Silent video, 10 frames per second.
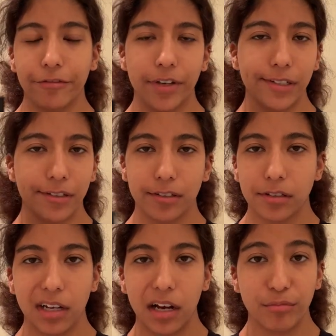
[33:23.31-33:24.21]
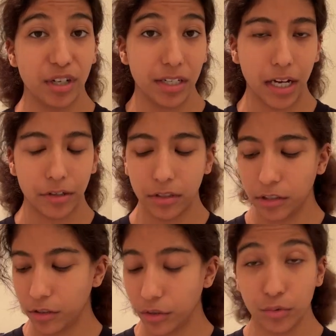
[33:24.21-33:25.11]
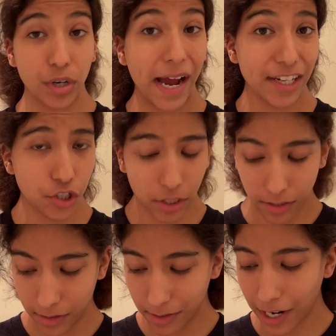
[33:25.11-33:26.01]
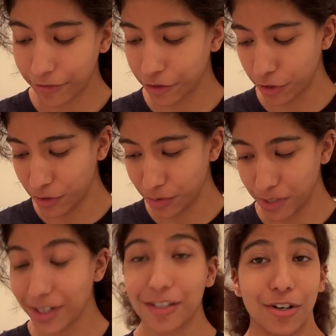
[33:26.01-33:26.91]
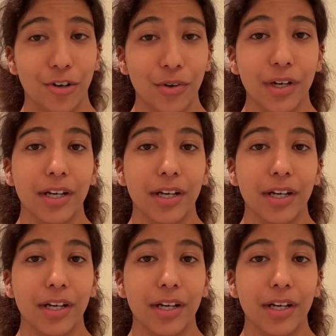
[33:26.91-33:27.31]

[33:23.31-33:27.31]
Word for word: face does not break out into rashes after using, so